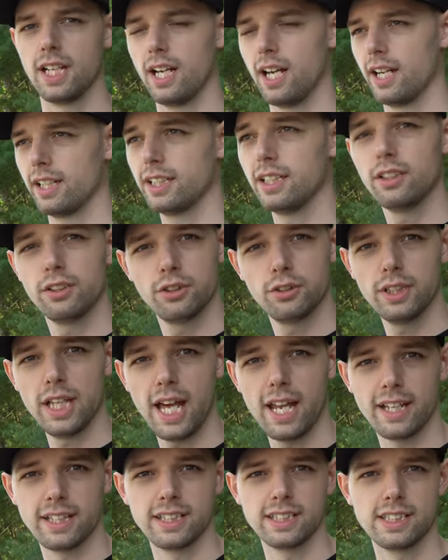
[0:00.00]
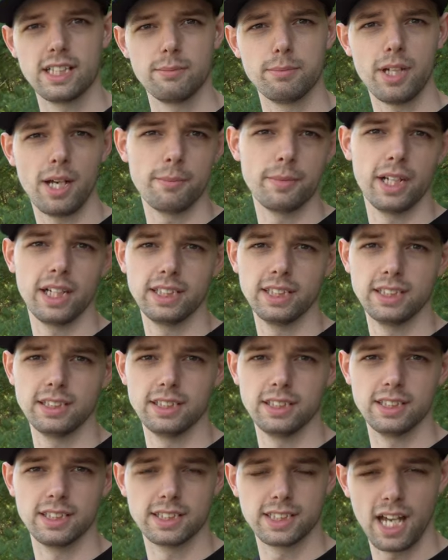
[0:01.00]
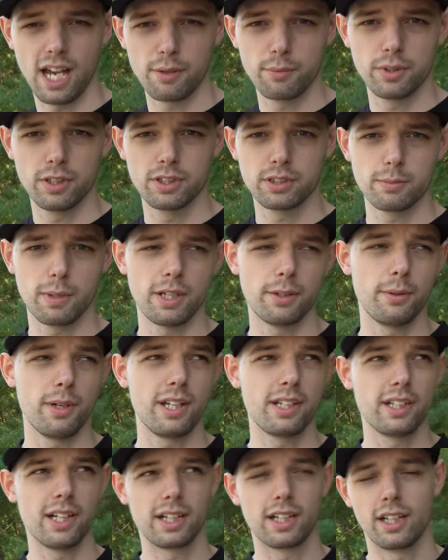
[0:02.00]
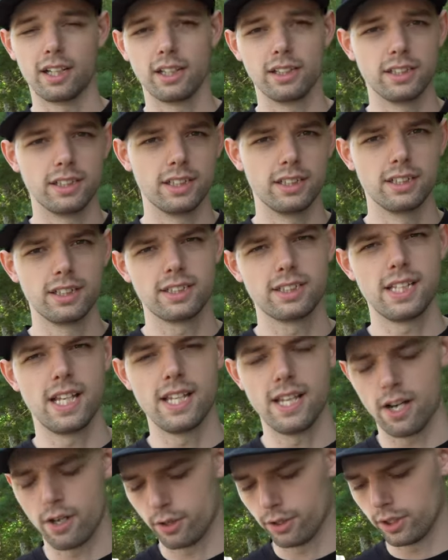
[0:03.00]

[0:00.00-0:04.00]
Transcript: Uh, I didn't do that at the same time that I tinted the side windows, by the way. I kind of didn't say that